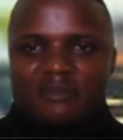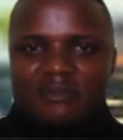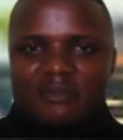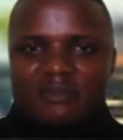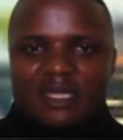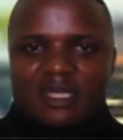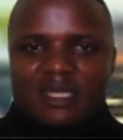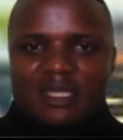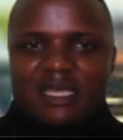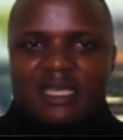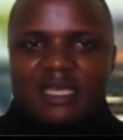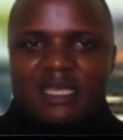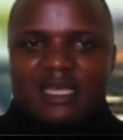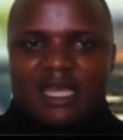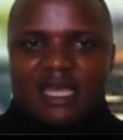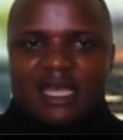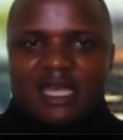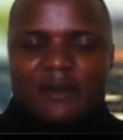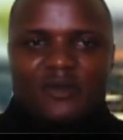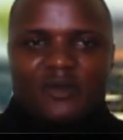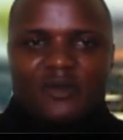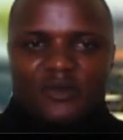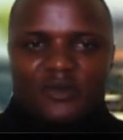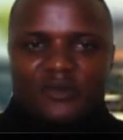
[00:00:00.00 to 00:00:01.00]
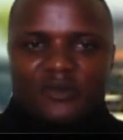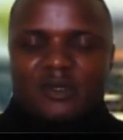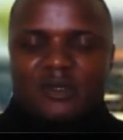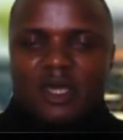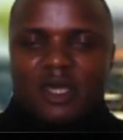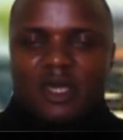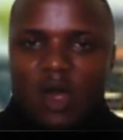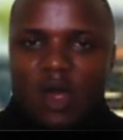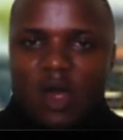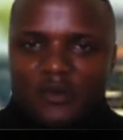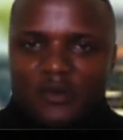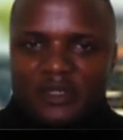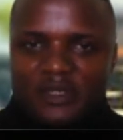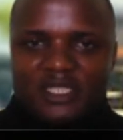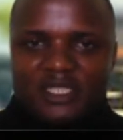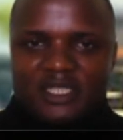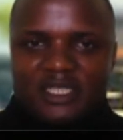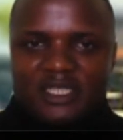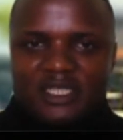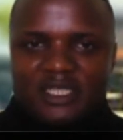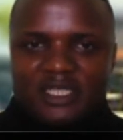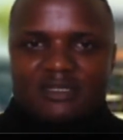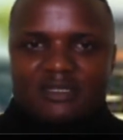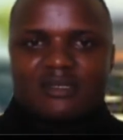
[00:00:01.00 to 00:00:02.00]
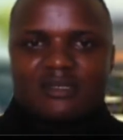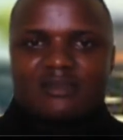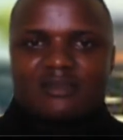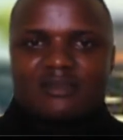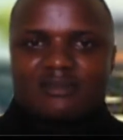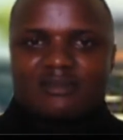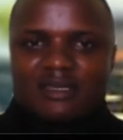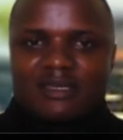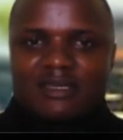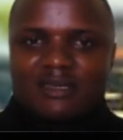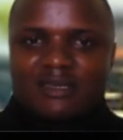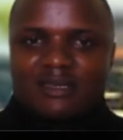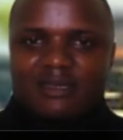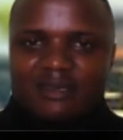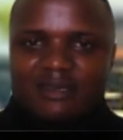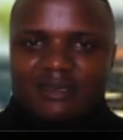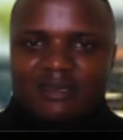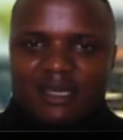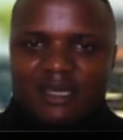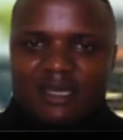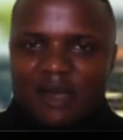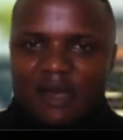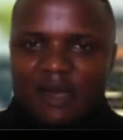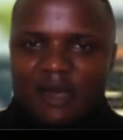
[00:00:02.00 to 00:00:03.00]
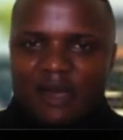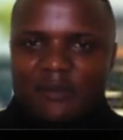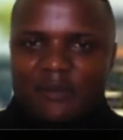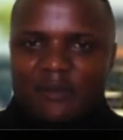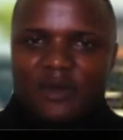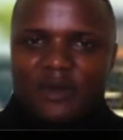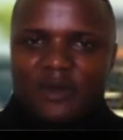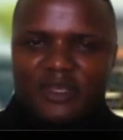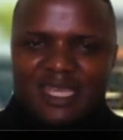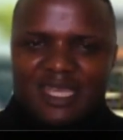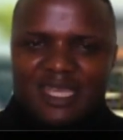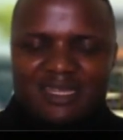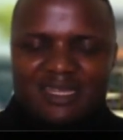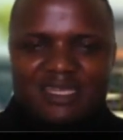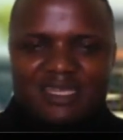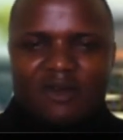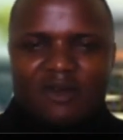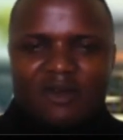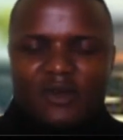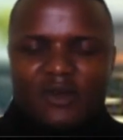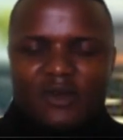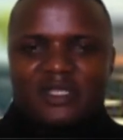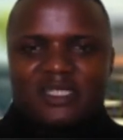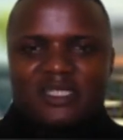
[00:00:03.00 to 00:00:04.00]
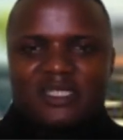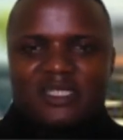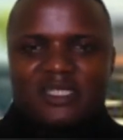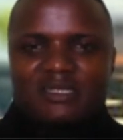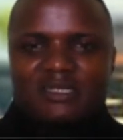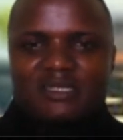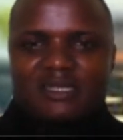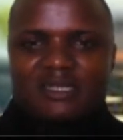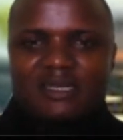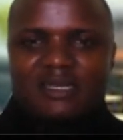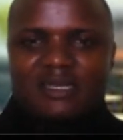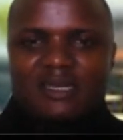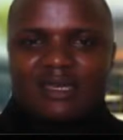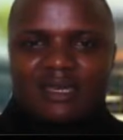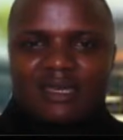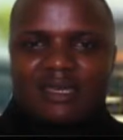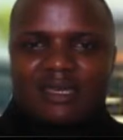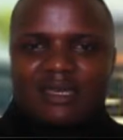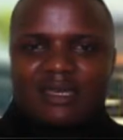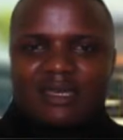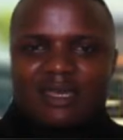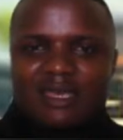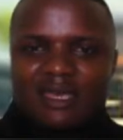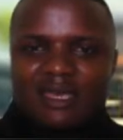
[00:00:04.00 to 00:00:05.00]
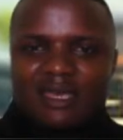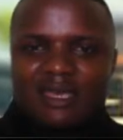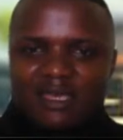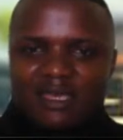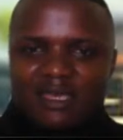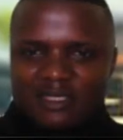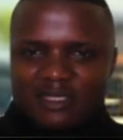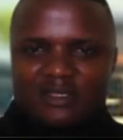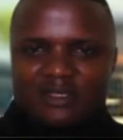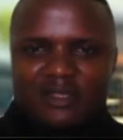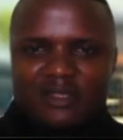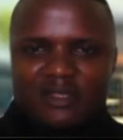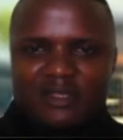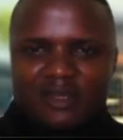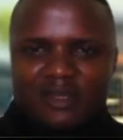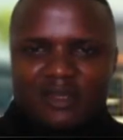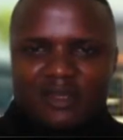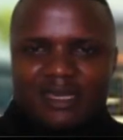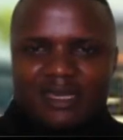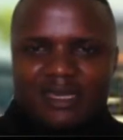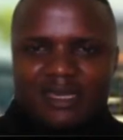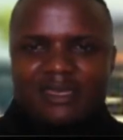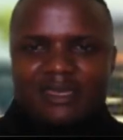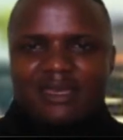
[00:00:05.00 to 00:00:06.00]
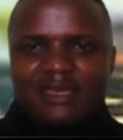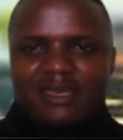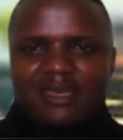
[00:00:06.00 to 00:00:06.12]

the Cameroon origin, the Cameroonian origin, is not there.